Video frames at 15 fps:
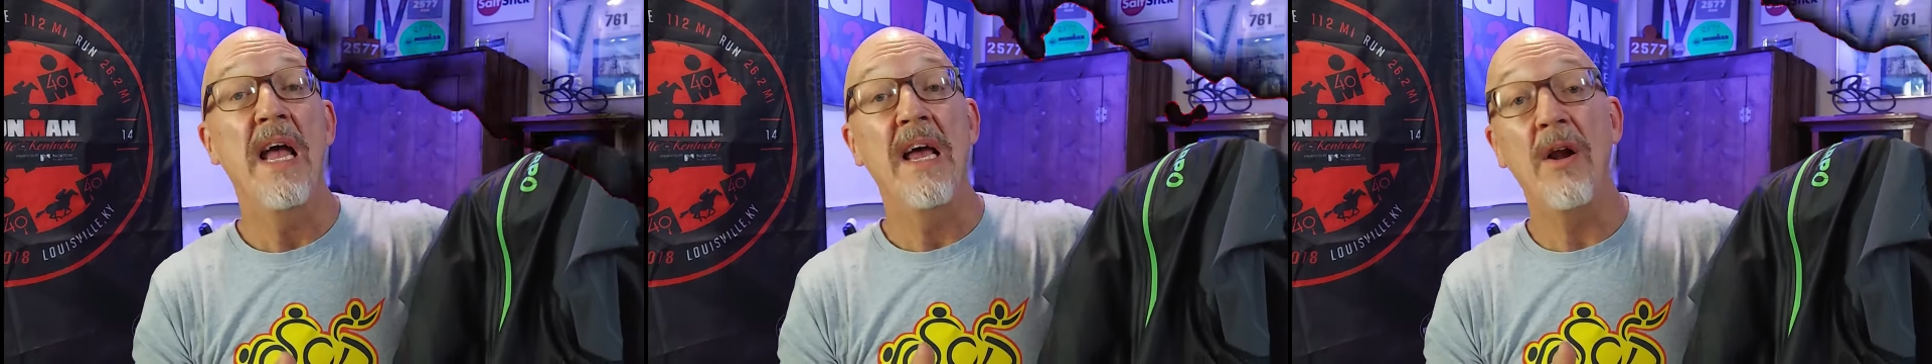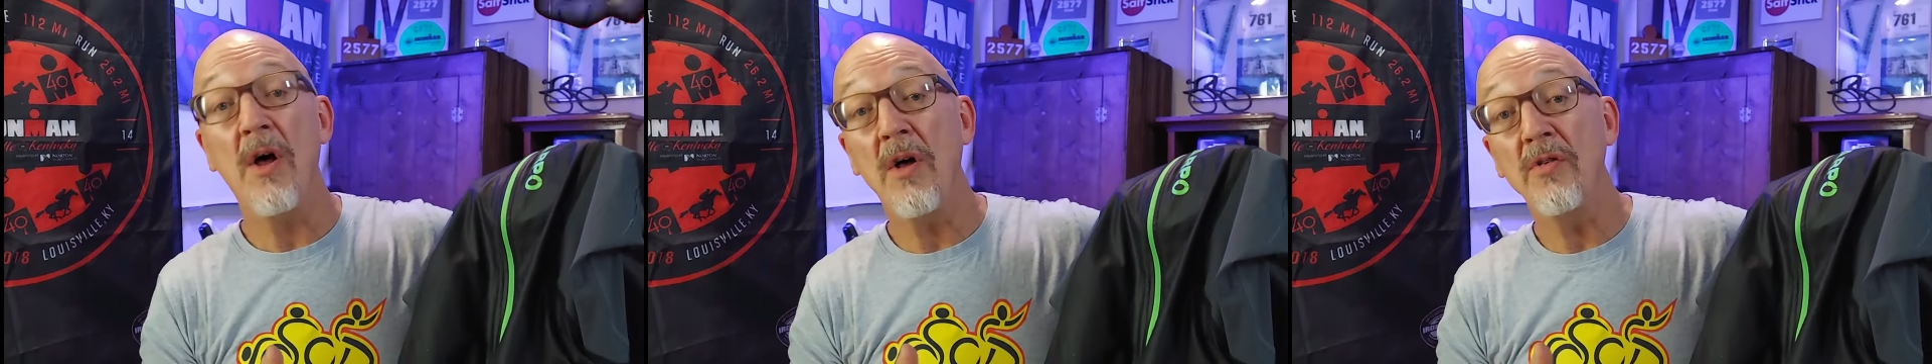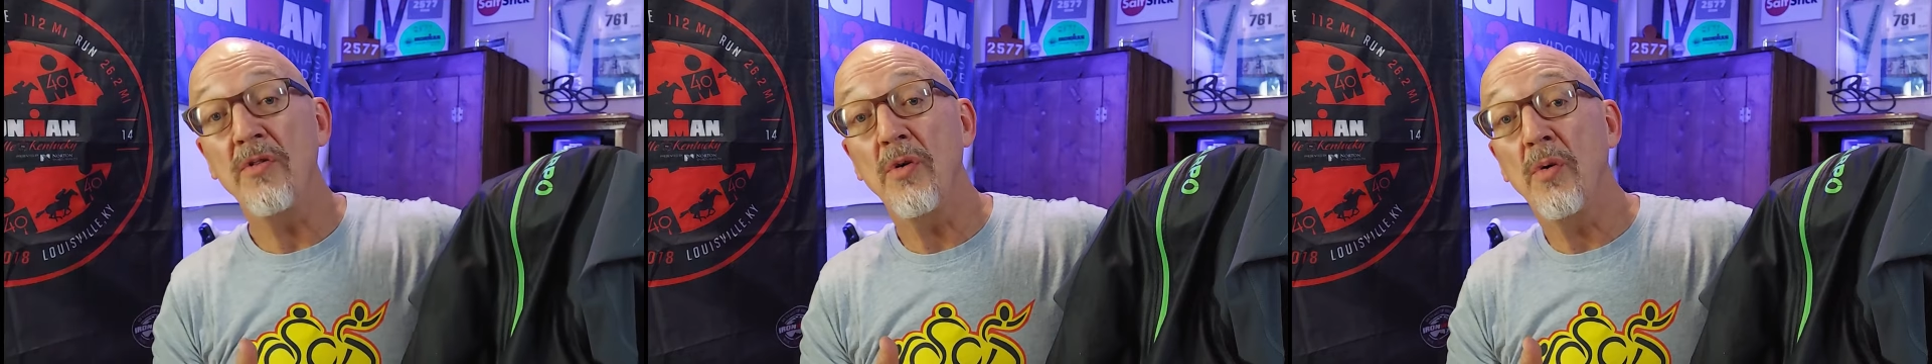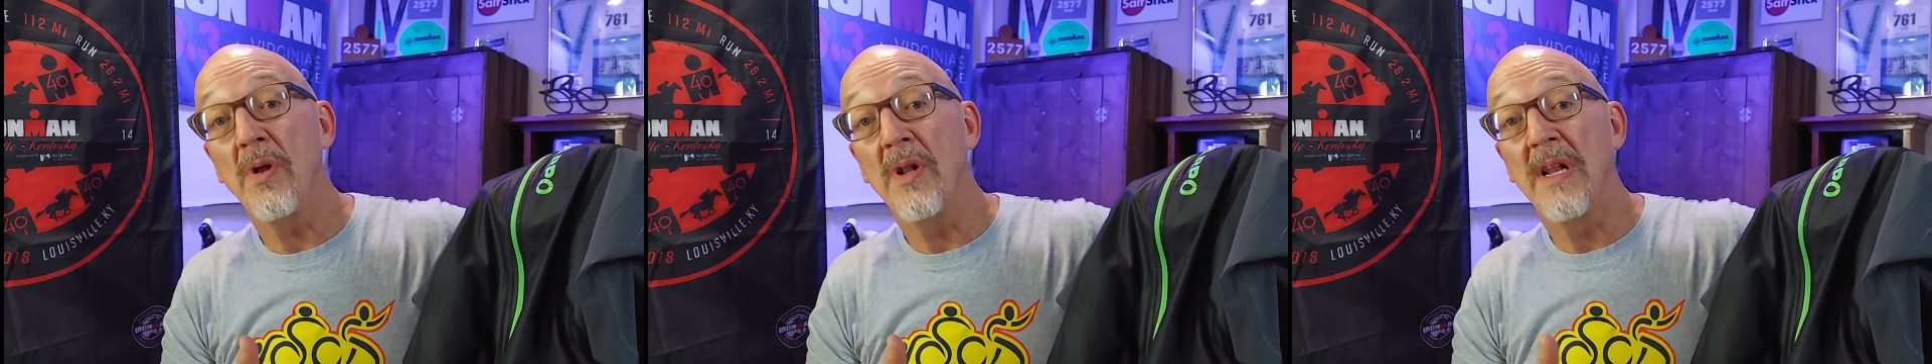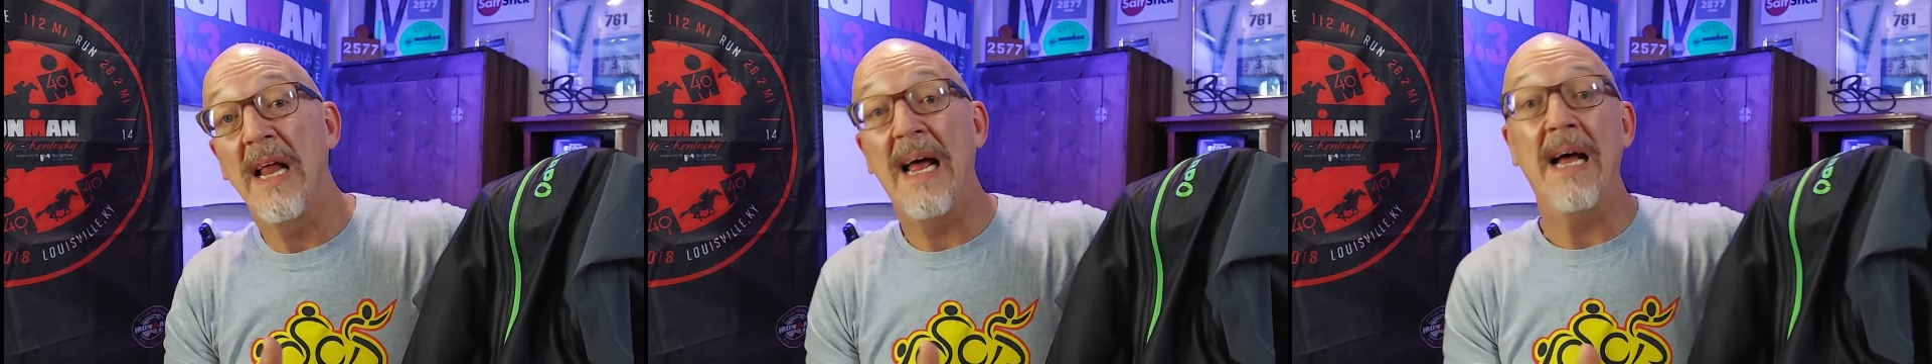It also
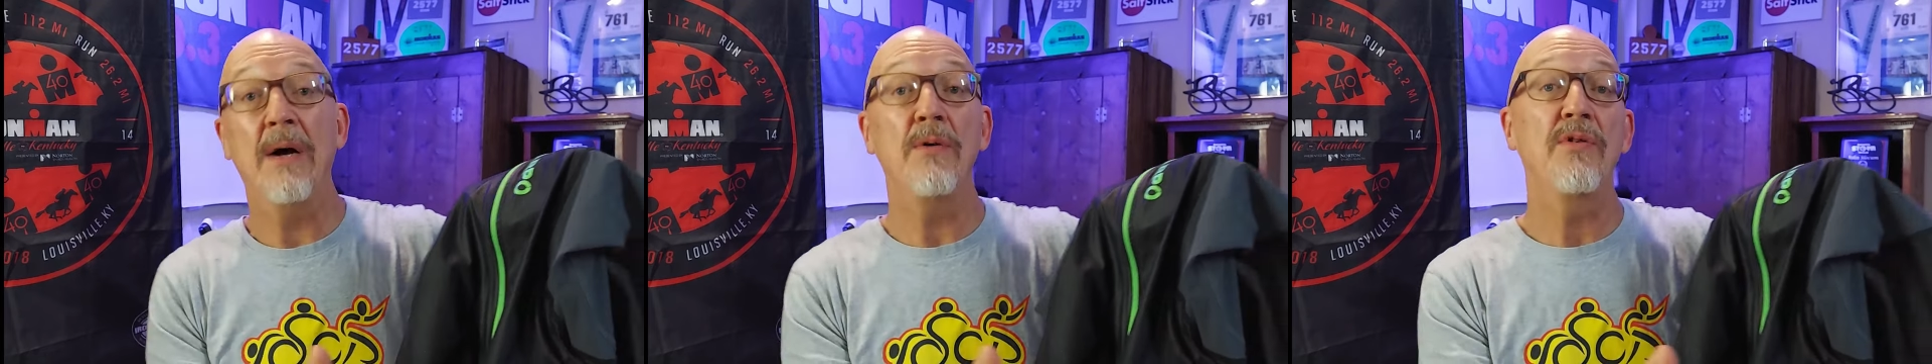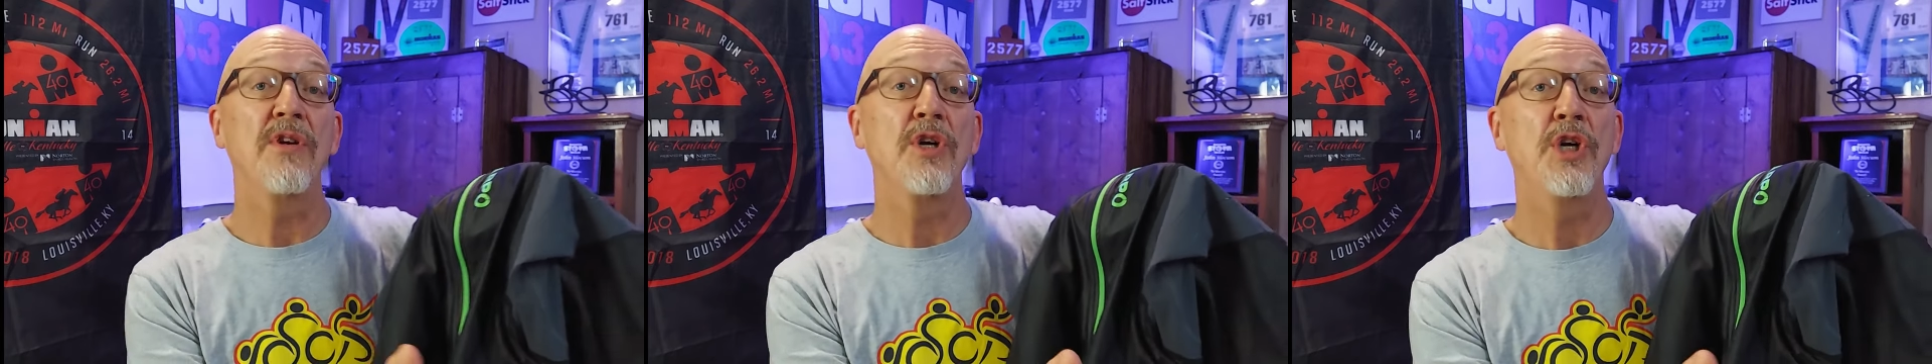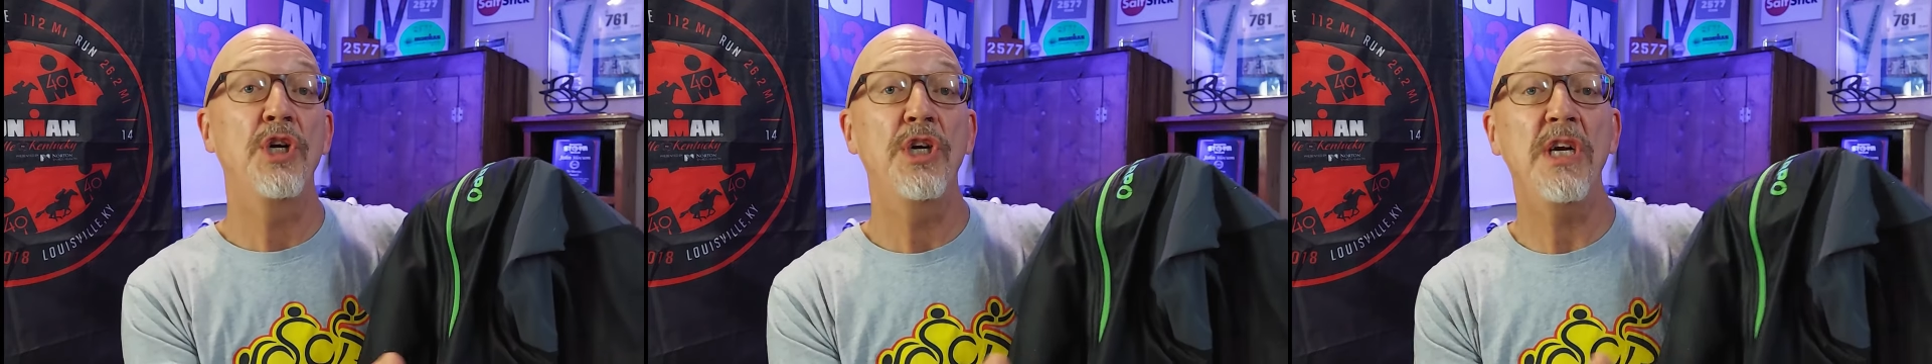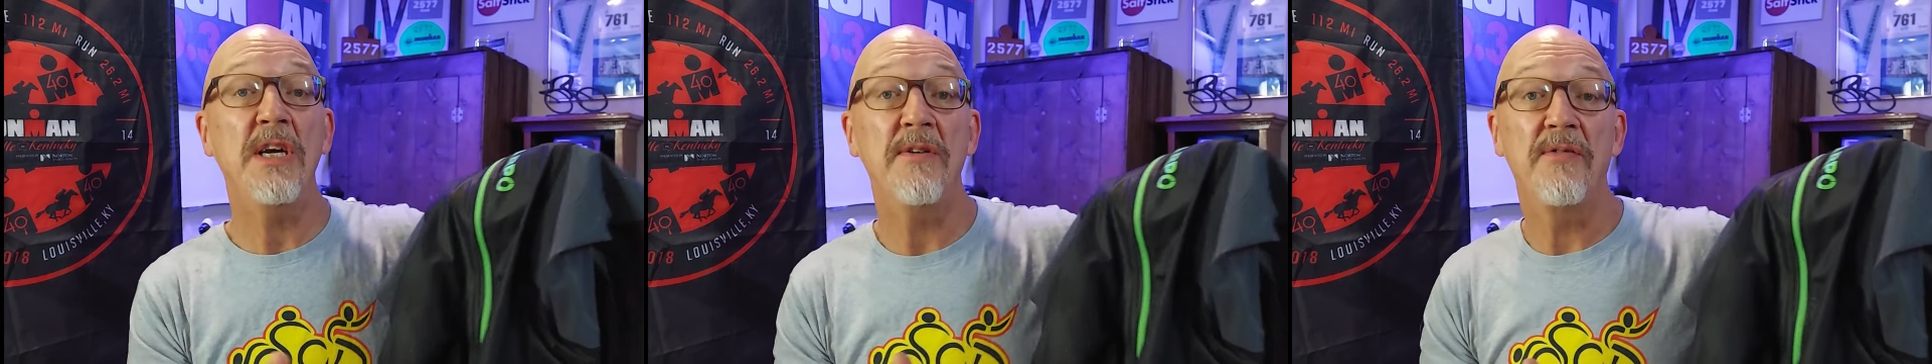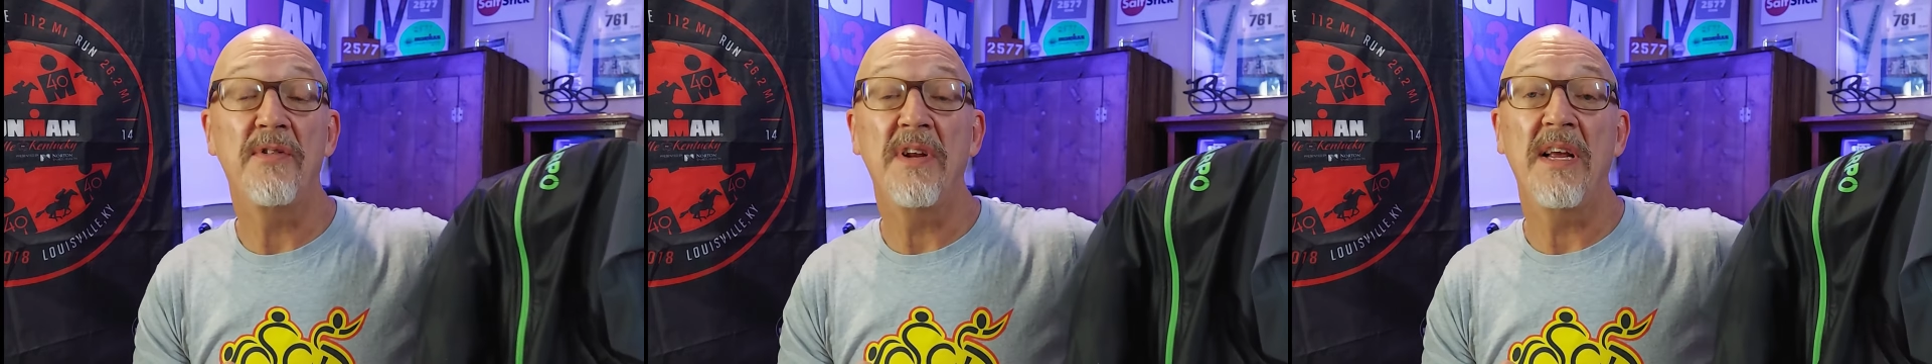allows a
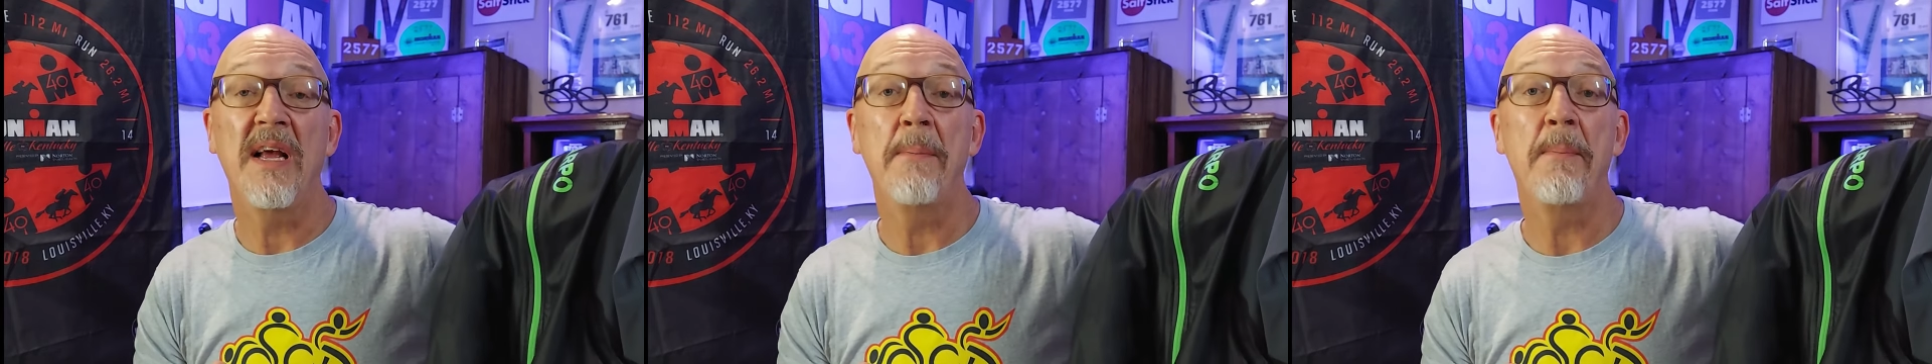shift